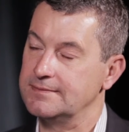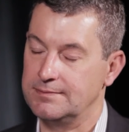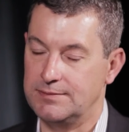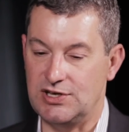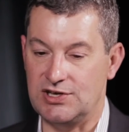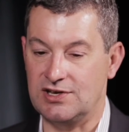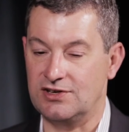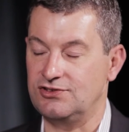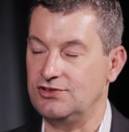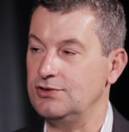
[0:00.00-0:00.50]

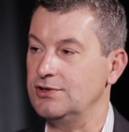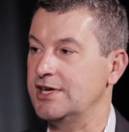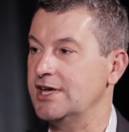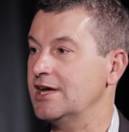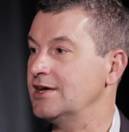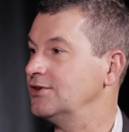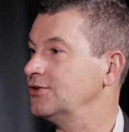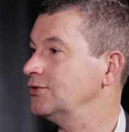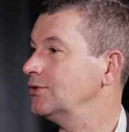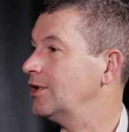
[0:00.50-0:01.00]
because you
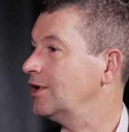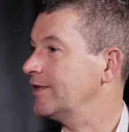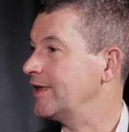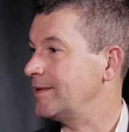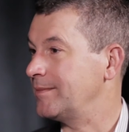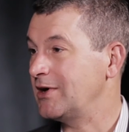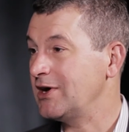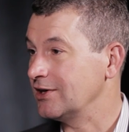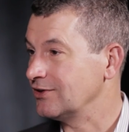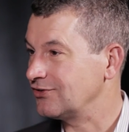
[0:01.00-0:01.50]
can't do all
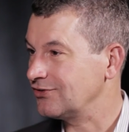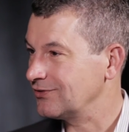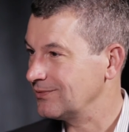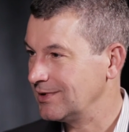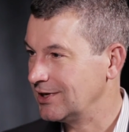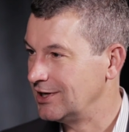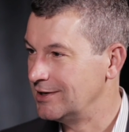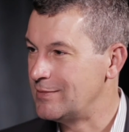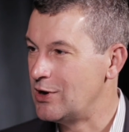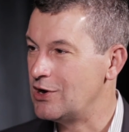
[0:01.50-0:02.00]
that much
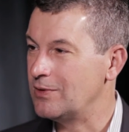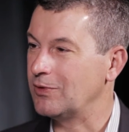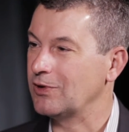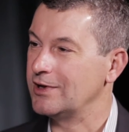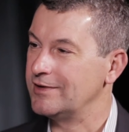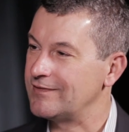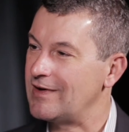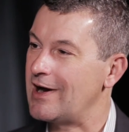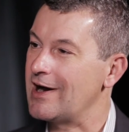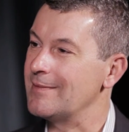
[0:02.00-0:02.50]
in a mobile
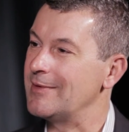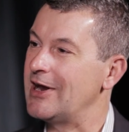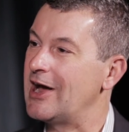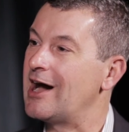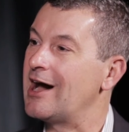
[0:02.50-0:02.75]
environment